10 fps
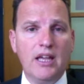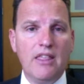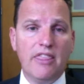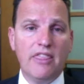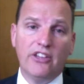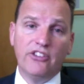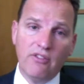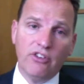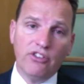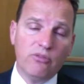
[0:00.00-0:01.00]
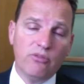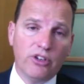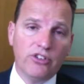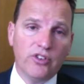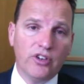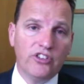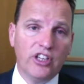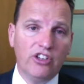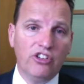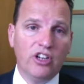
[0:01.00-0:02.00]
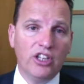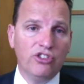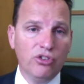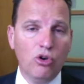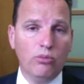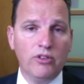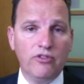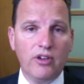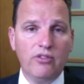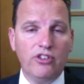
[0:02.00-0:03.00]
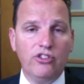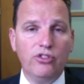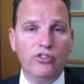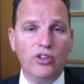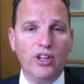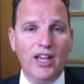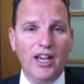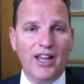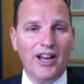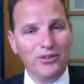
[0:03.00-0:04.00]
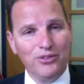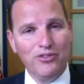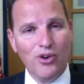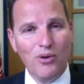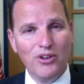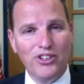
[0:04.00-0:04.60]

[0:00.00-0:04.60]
Thanks ever so much for your attention. I do hope you found this useful, and I look forward to